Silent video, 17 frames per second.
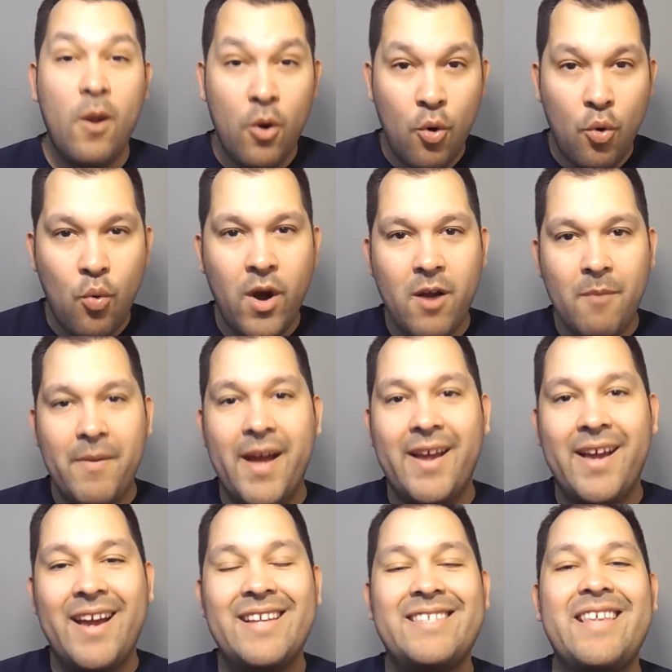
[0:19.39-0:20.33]
Welcome back,
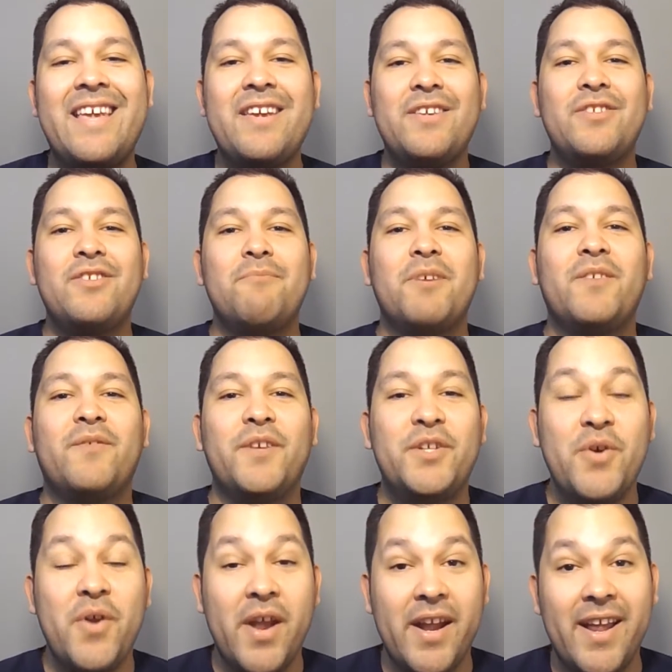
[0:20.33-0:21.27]
guys. Thank you so much for
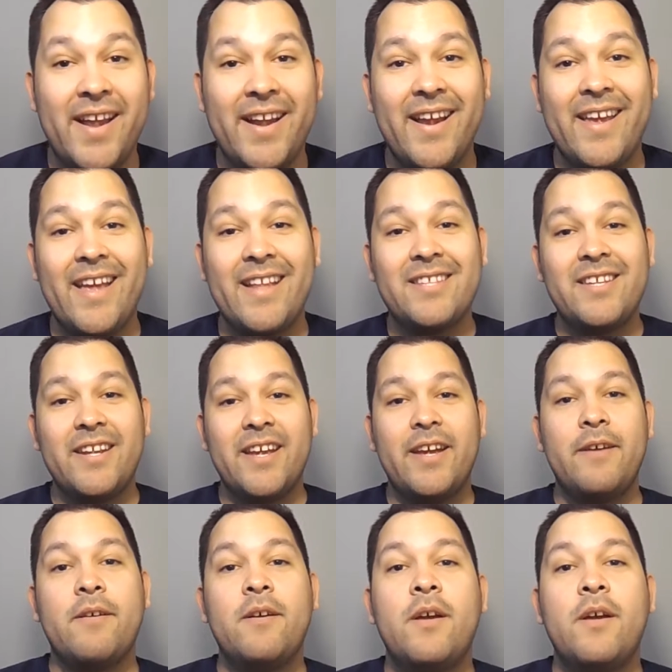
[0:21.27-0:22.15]
tuning in again today.